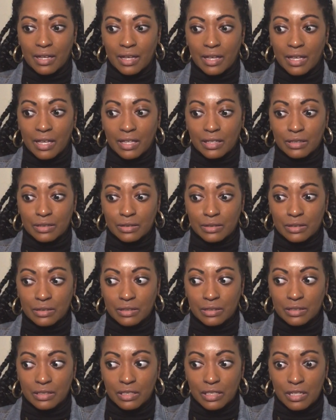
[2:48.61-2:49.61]
a
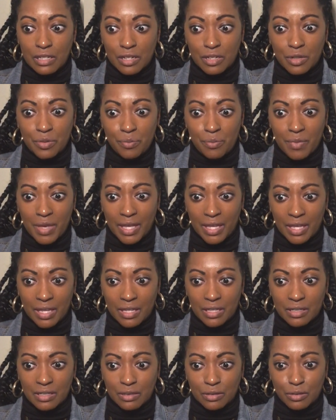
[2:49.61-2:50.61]
young
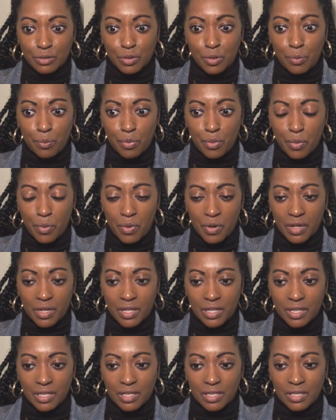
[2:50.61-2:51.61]
man, a little
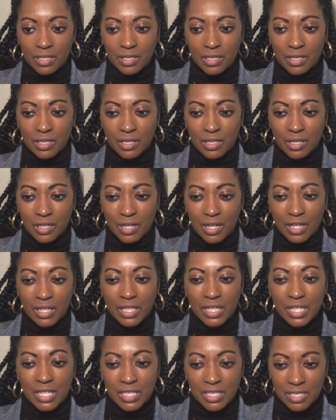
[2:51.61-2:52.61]
boy, a
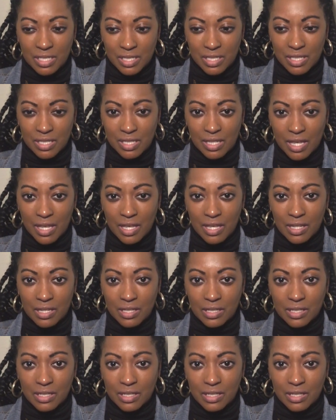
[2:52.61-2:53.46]
kitchen set